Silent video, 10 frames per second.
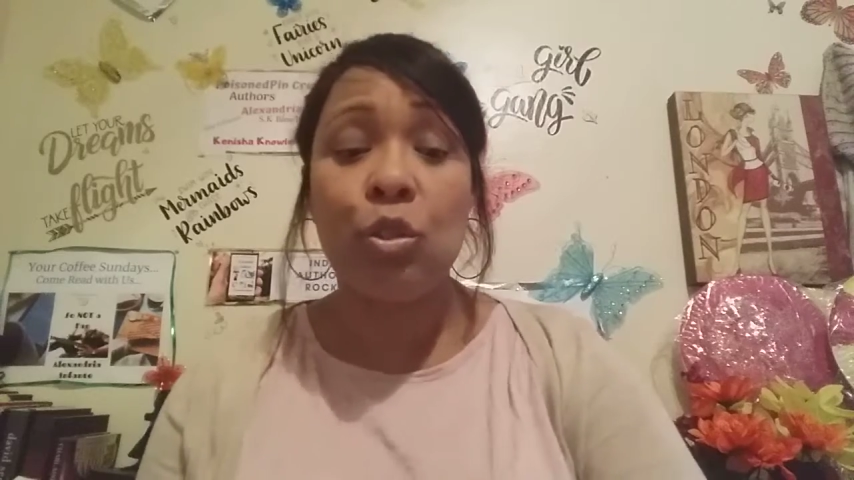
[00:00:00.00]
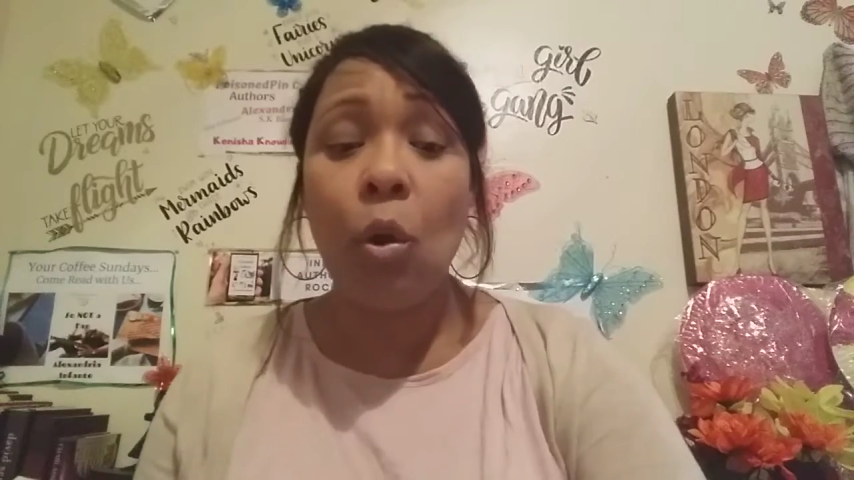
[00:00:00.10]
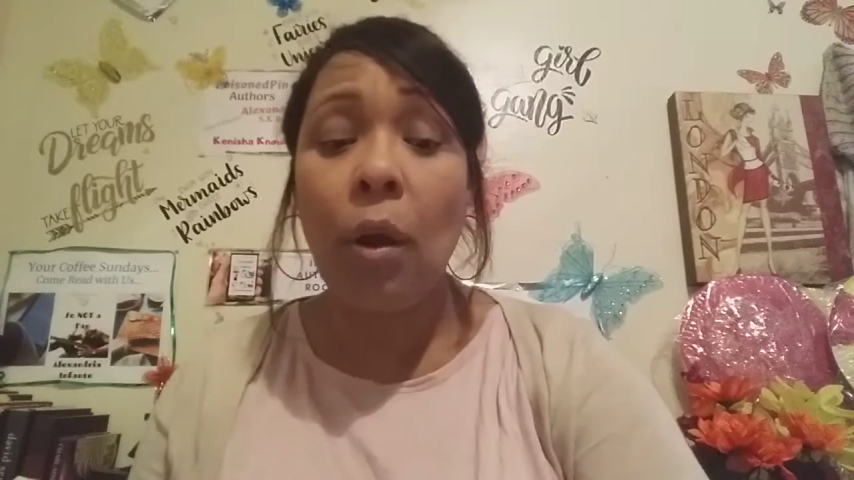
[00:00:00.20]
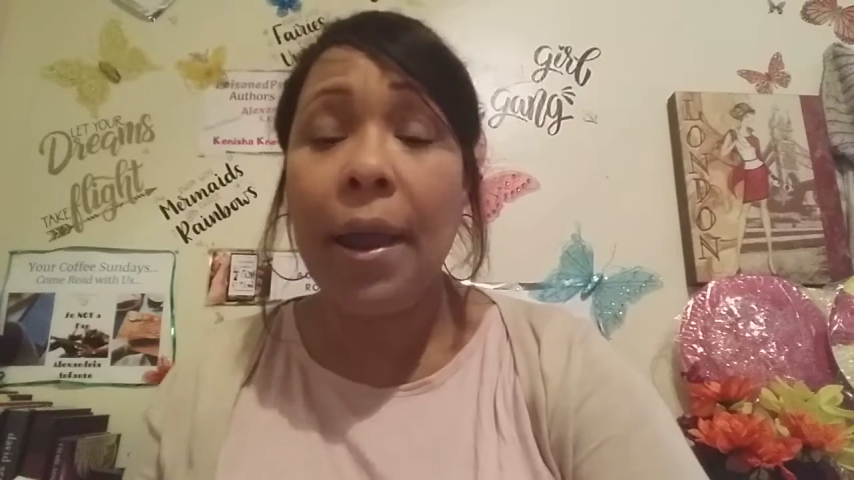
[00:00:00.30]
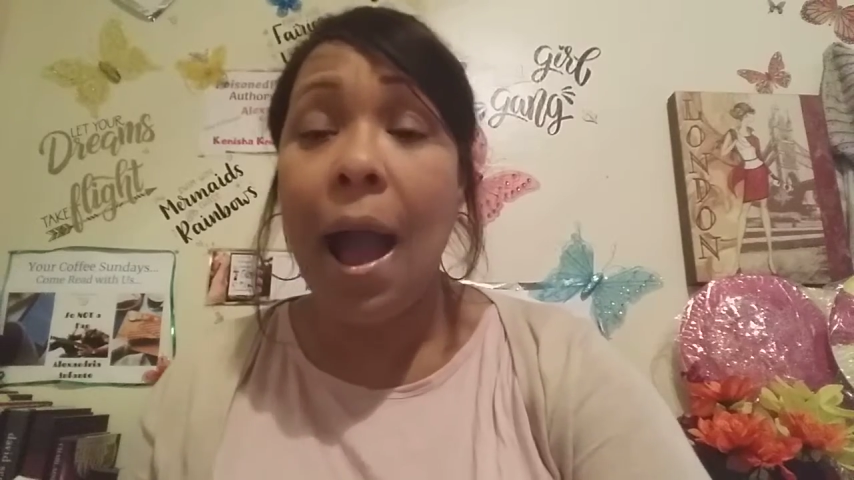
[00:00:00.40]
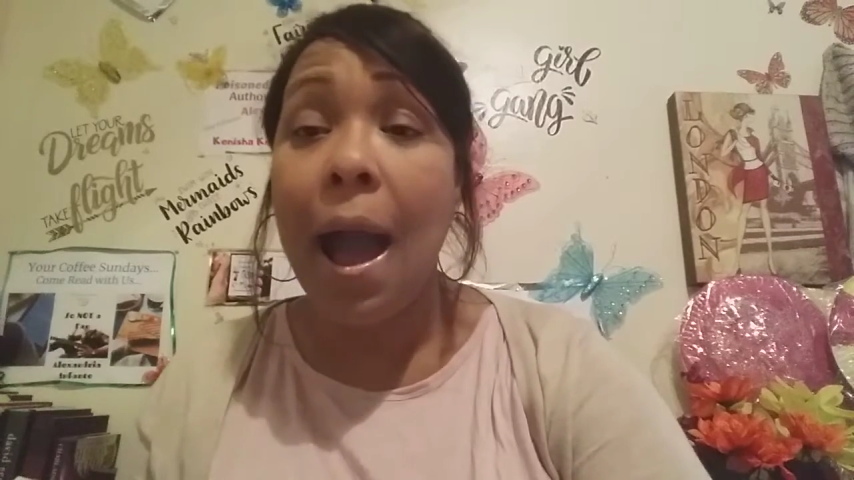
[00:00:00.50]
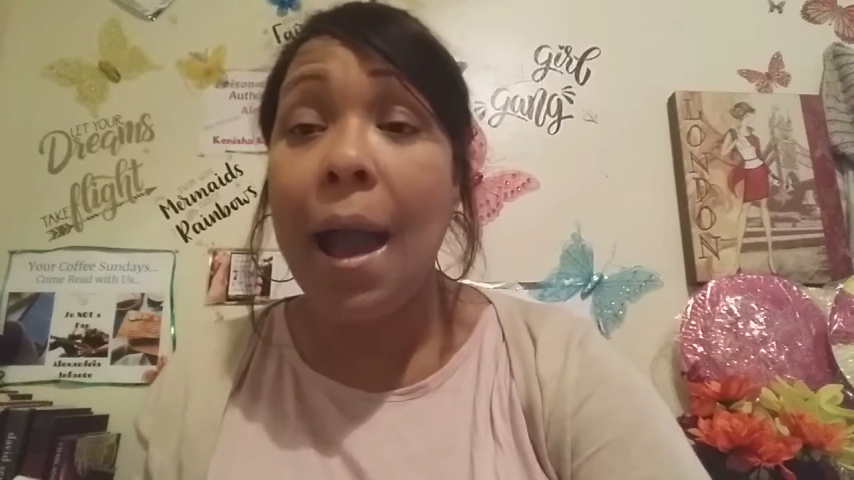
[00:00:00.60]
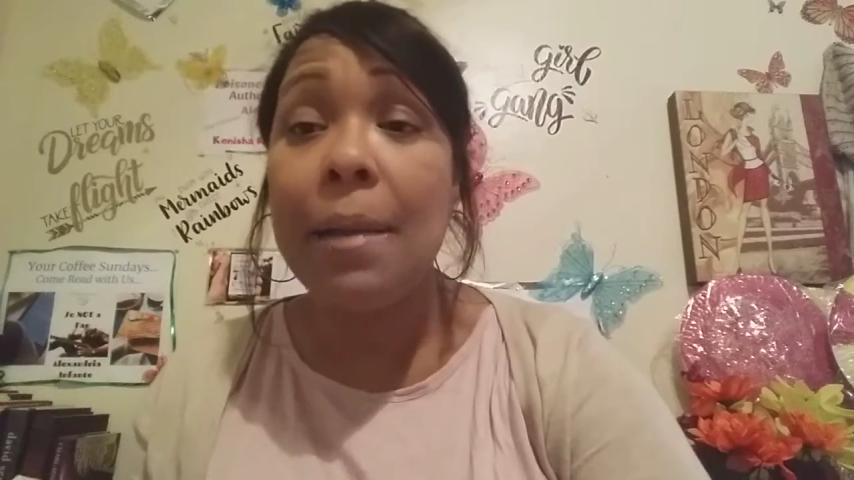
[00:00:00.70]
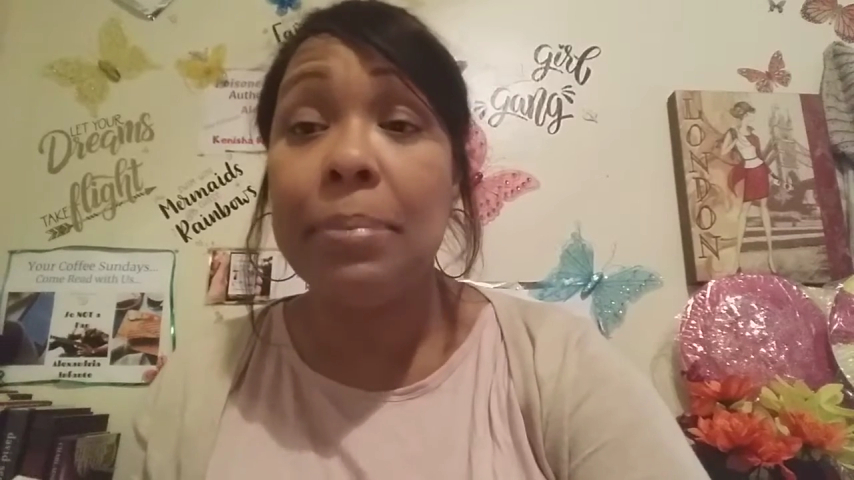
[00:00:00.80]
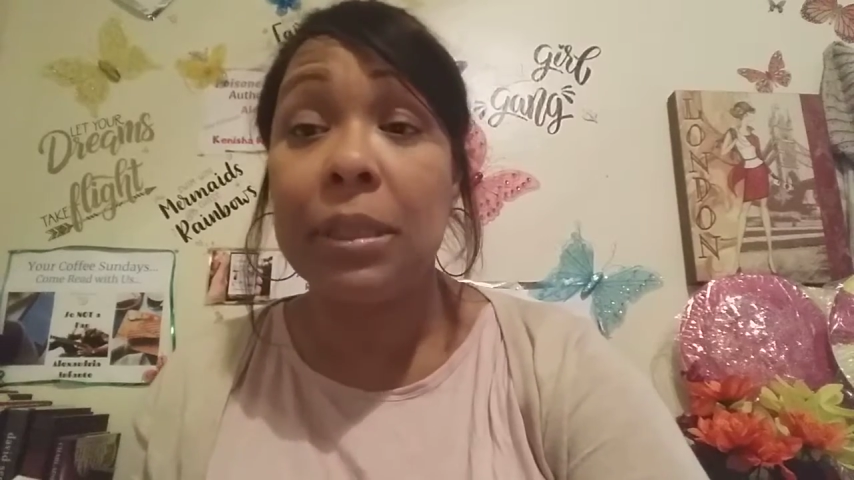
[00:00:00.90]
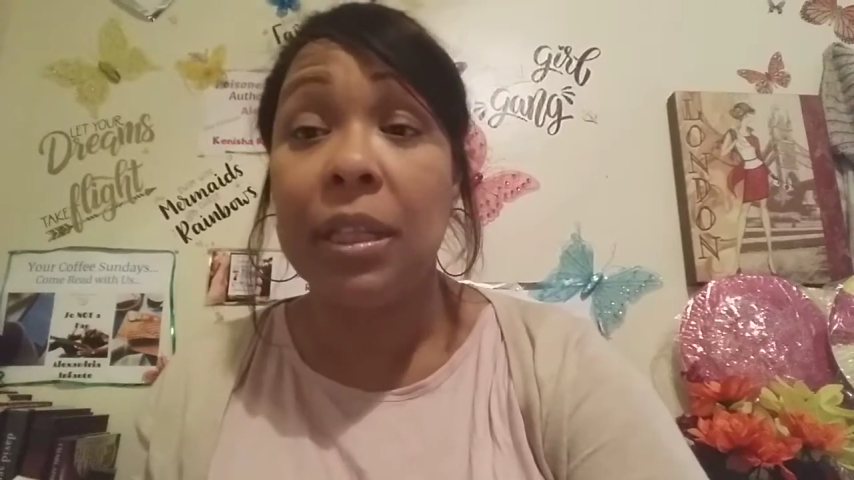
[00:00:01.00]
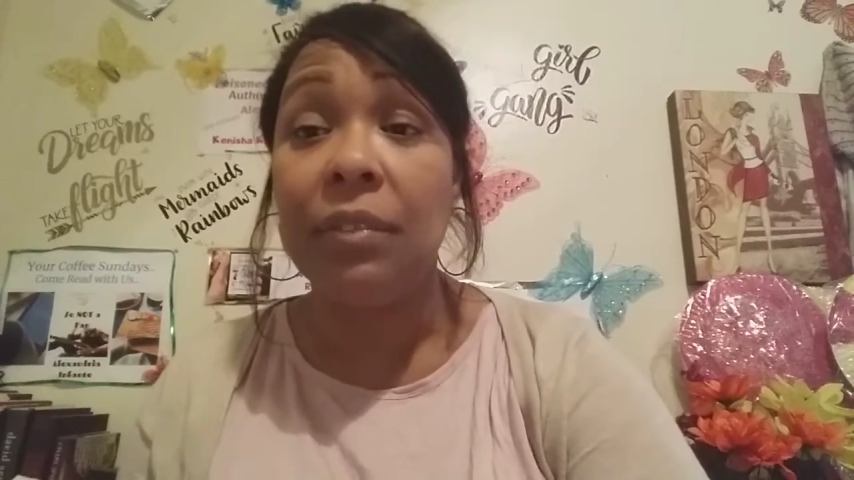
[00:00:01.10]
I believe, is